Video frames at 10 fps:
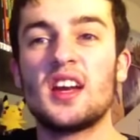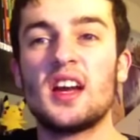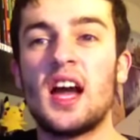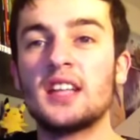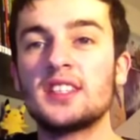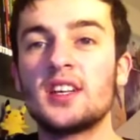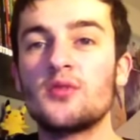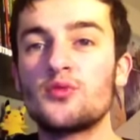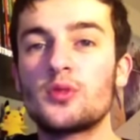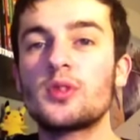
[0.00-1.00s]
as I
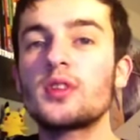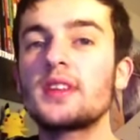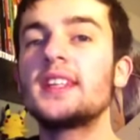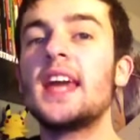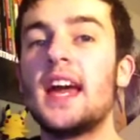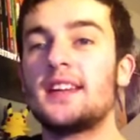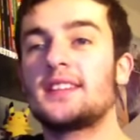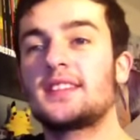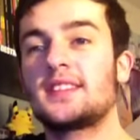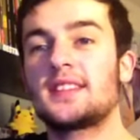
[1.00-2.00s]
don't
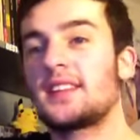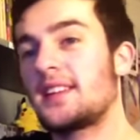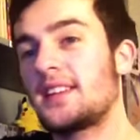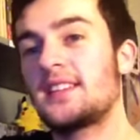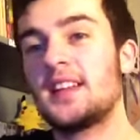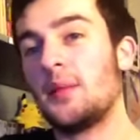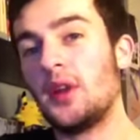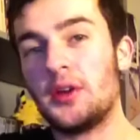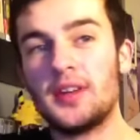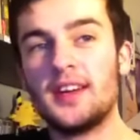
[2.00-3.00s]
yet, until I'm
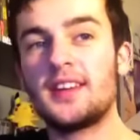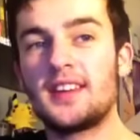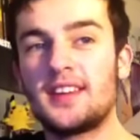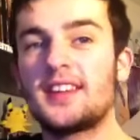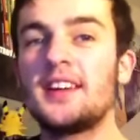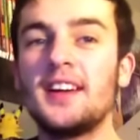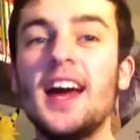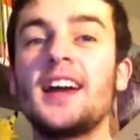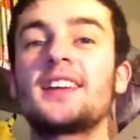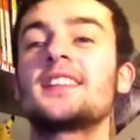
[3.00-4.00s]
loaded,
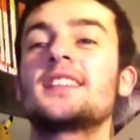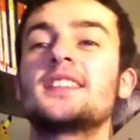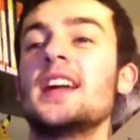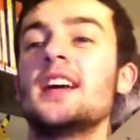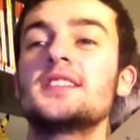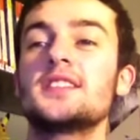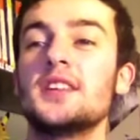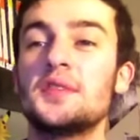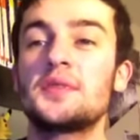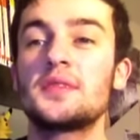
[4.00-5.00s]
collect SNES
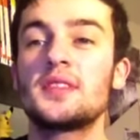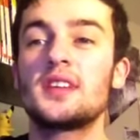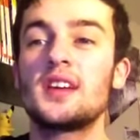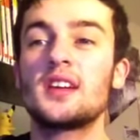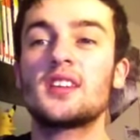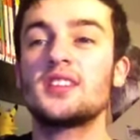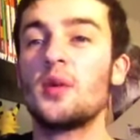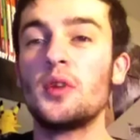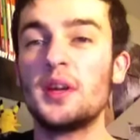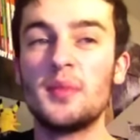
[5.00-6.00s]
stuff, because I
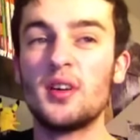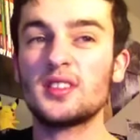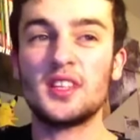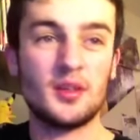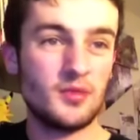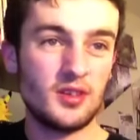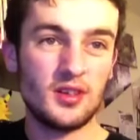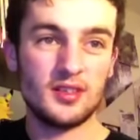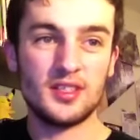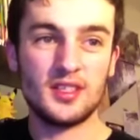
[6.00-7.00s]
want it boxed, I don't want
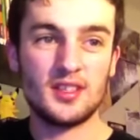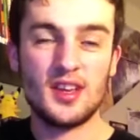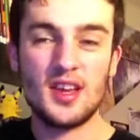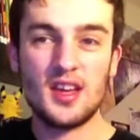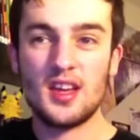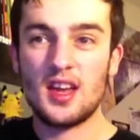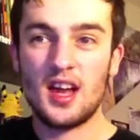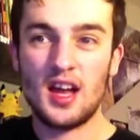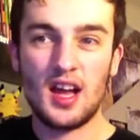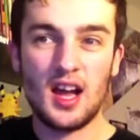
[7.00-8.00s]
cartridges,
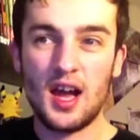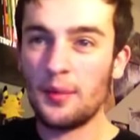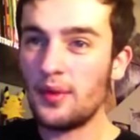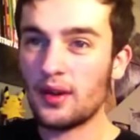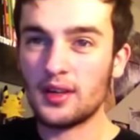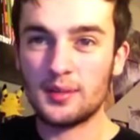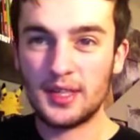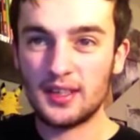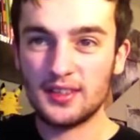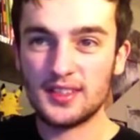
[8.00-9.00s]
I'm not going to
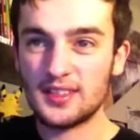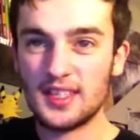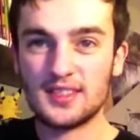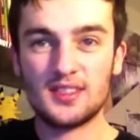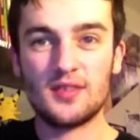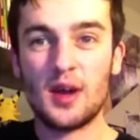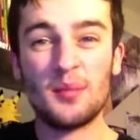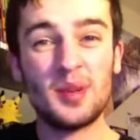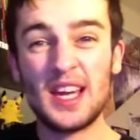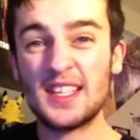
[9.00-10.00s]
be on the SNES stuff. I'm
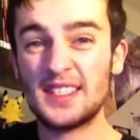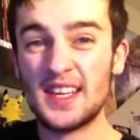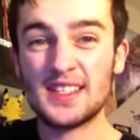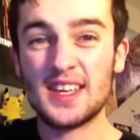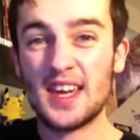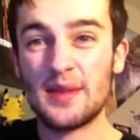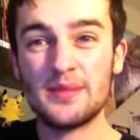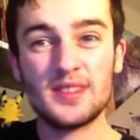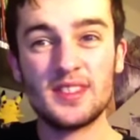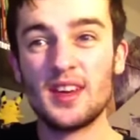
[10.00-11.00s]
playing SNES
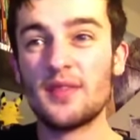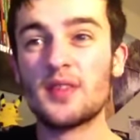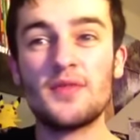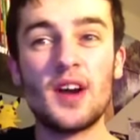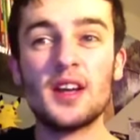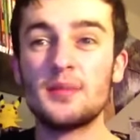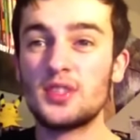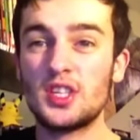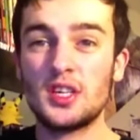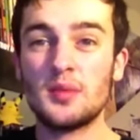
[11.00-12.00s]
games, you know, if I can find them
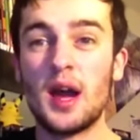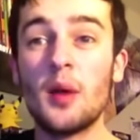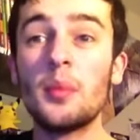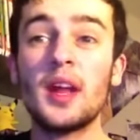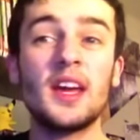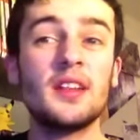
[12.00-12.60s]
cheap, I'll play